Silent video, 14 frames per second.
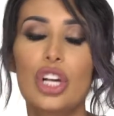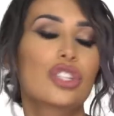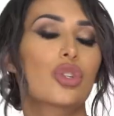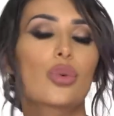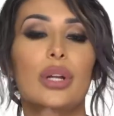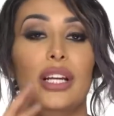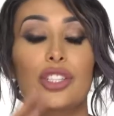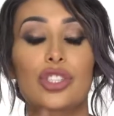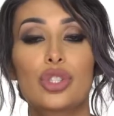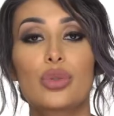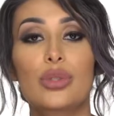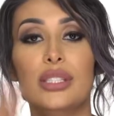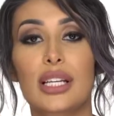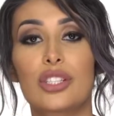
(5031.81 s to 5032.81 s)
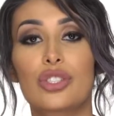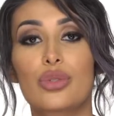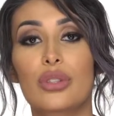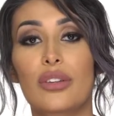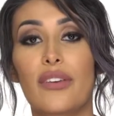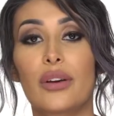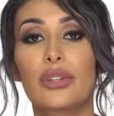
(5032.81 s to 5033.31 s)
So what I do is I do
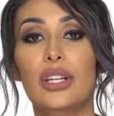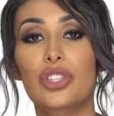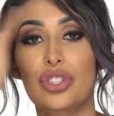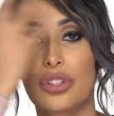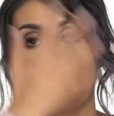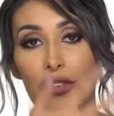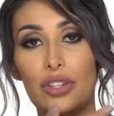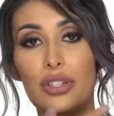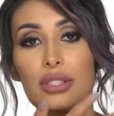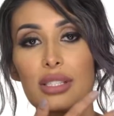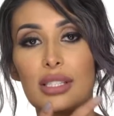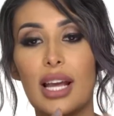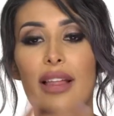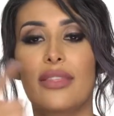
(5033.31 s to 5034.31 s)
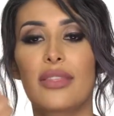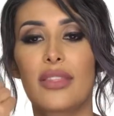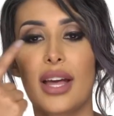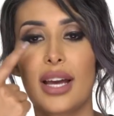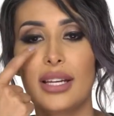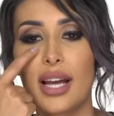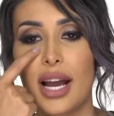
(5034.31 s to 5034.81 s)
the foundation first, and
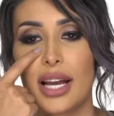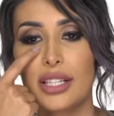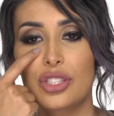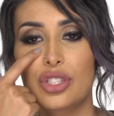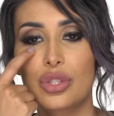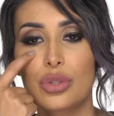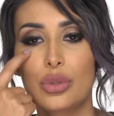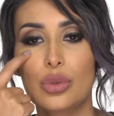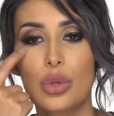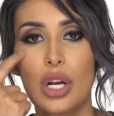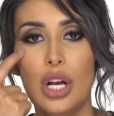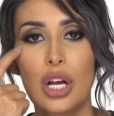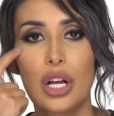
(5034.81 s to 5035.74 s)
then I do